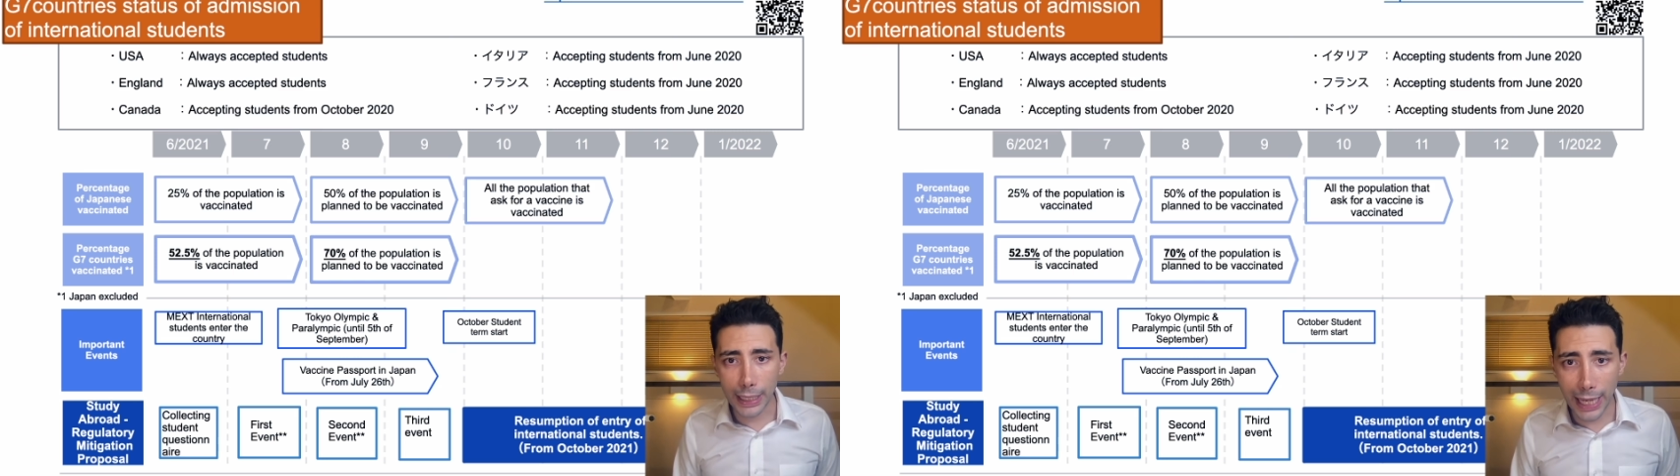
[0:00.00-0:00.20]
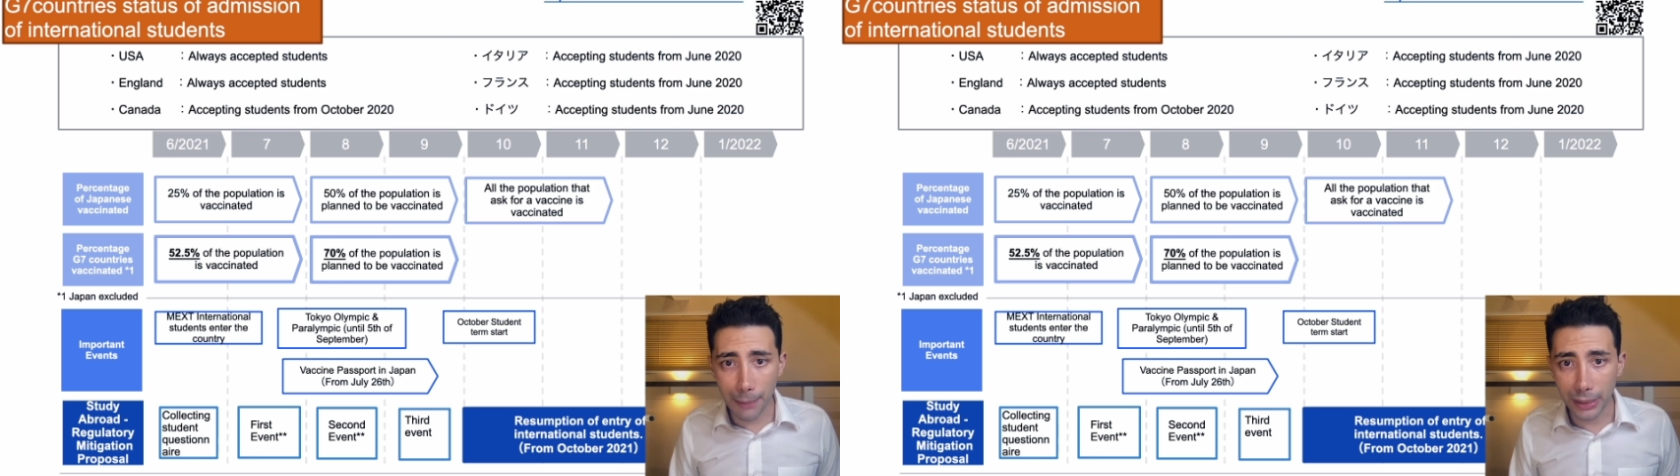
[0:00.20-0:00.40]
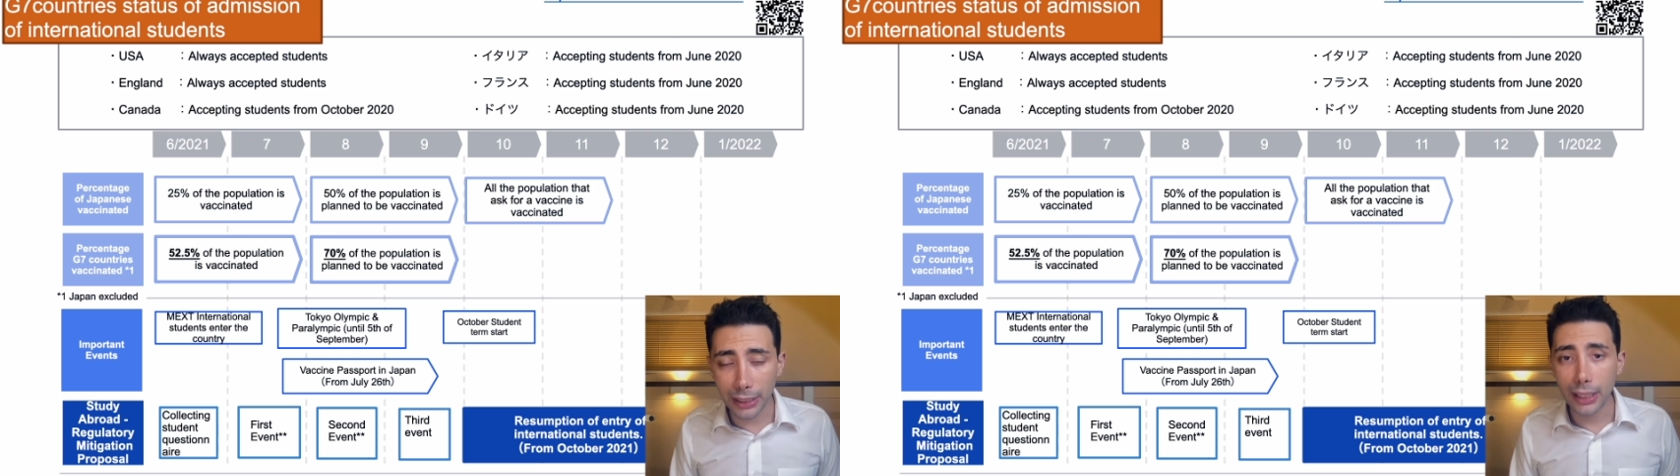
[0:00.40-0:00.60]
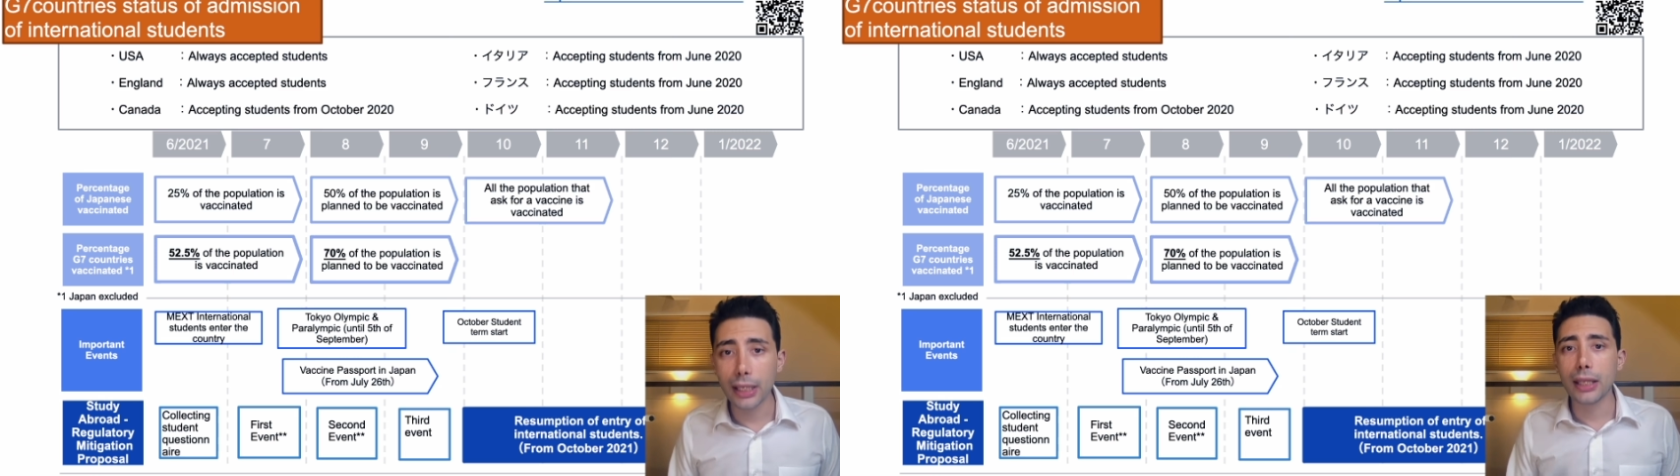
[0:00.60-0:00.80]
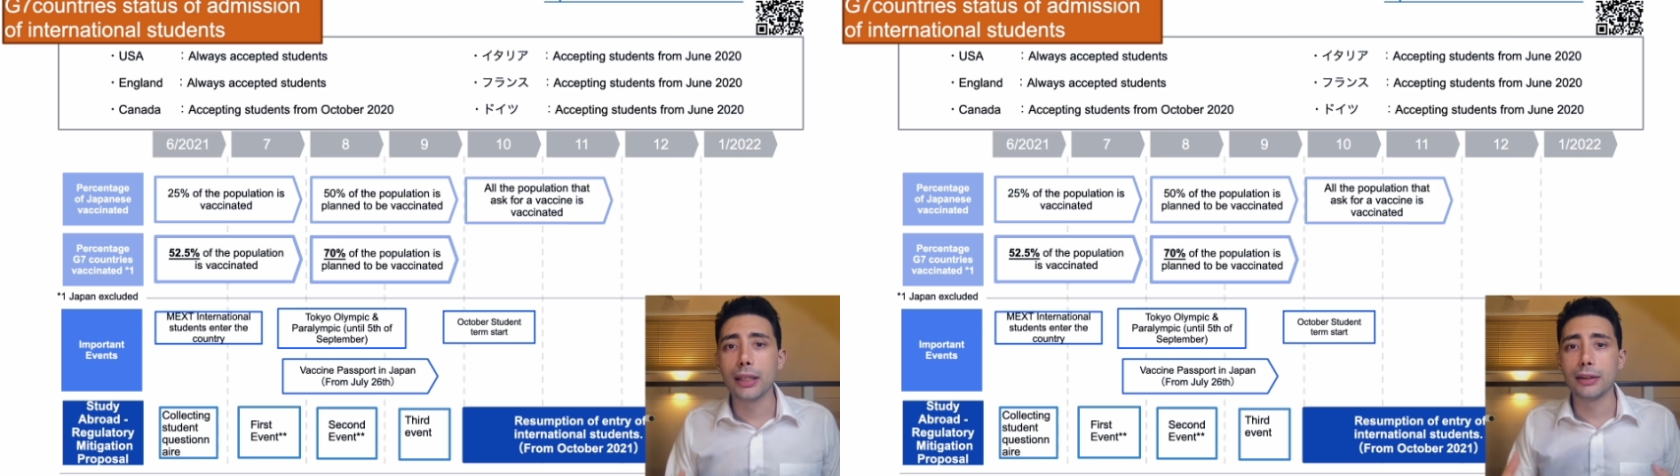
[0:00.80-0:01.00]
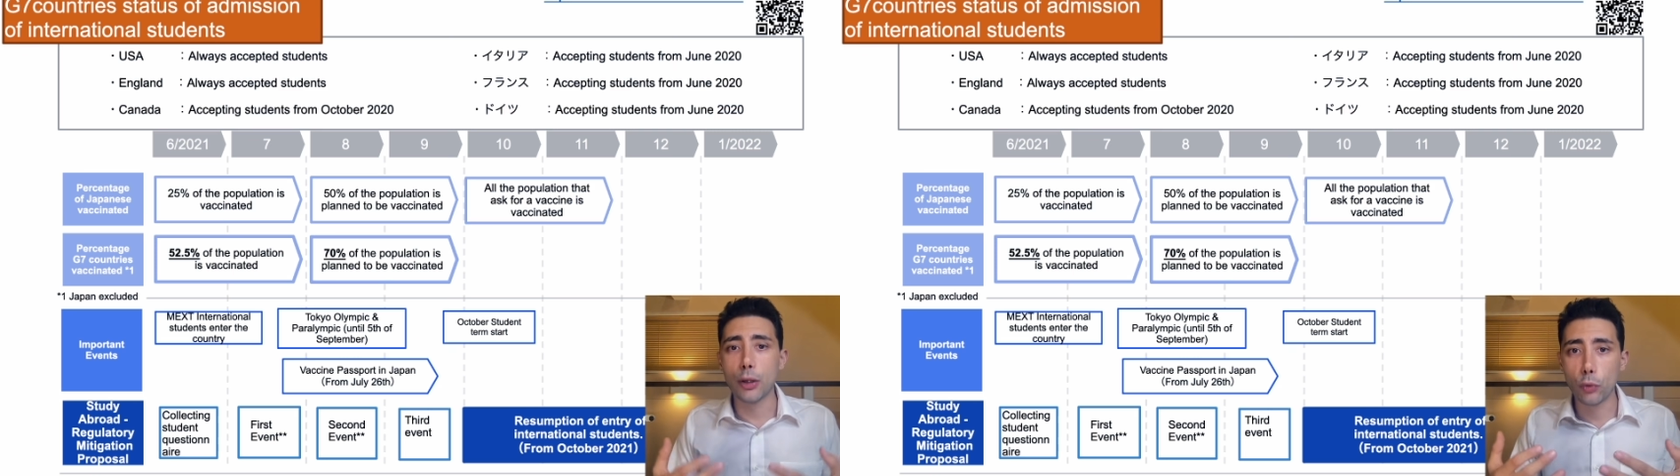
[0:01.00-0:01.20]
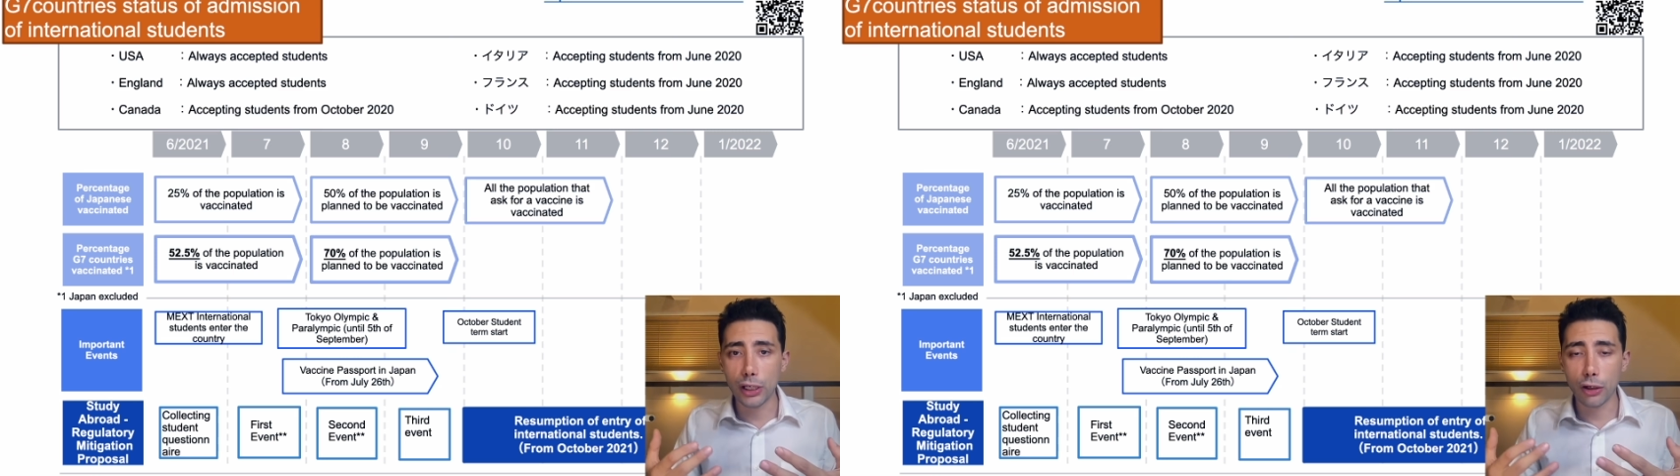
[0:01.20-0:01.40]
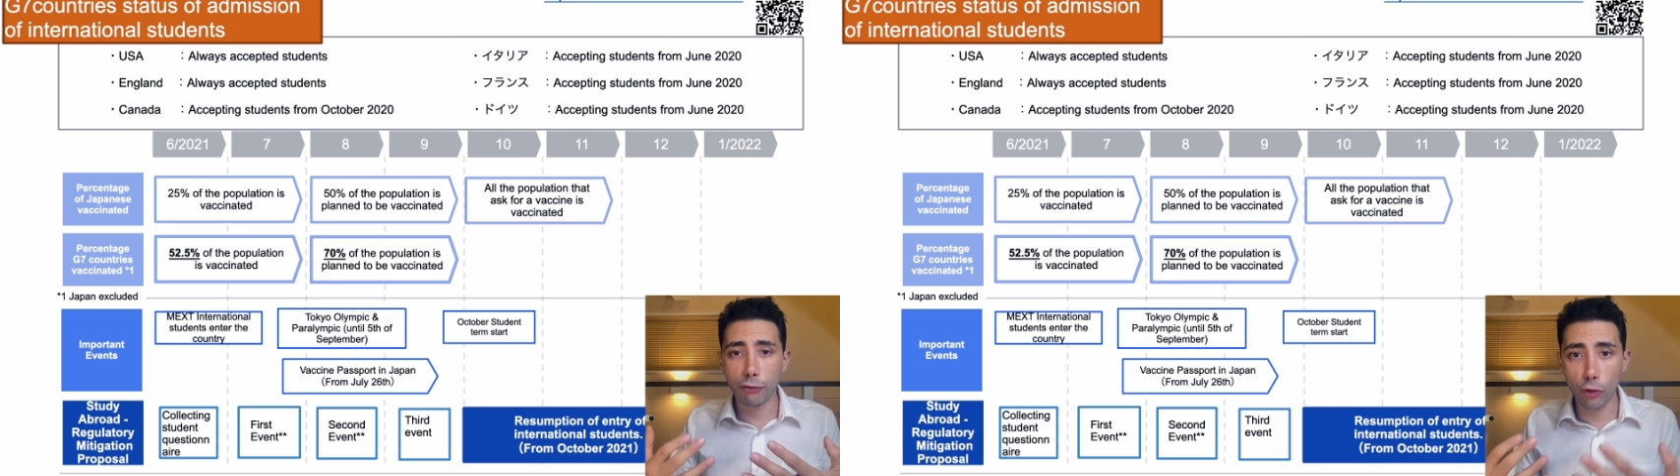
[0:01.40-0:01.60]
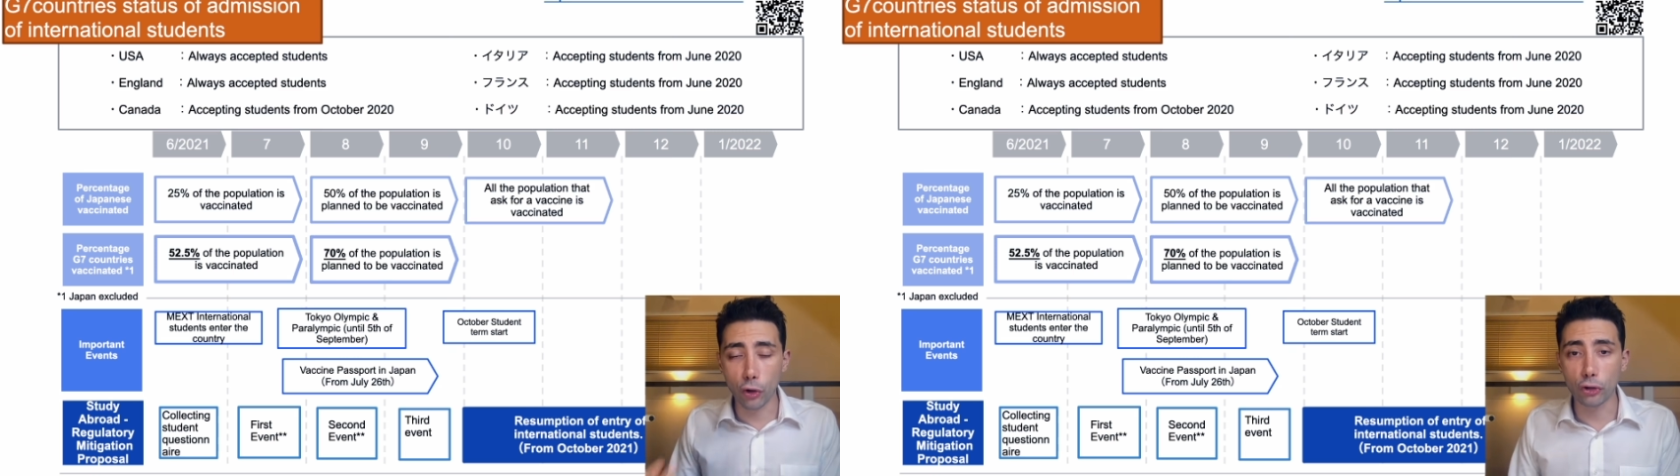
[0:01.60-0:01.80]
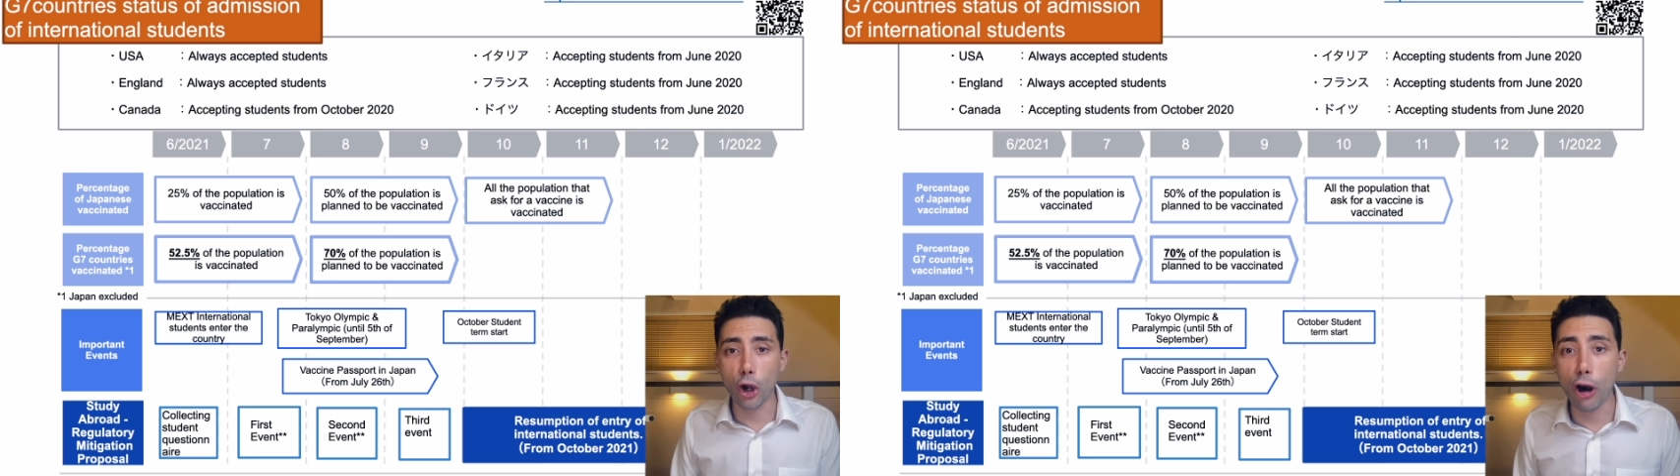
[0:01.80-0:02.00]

coming. They will, of course,